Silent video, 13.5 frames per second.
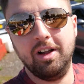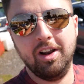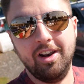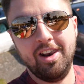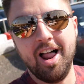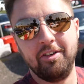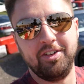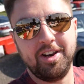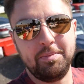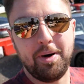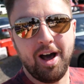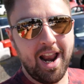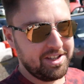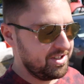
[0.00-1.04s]
Lovely
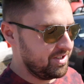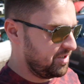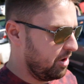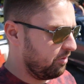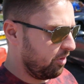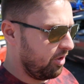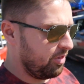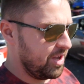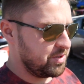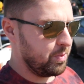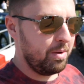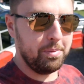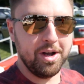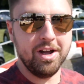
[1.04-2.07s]
pearlescent silver on this
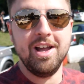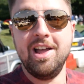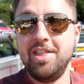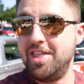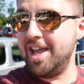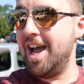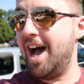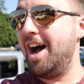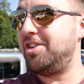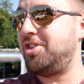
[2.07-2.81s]
one, but the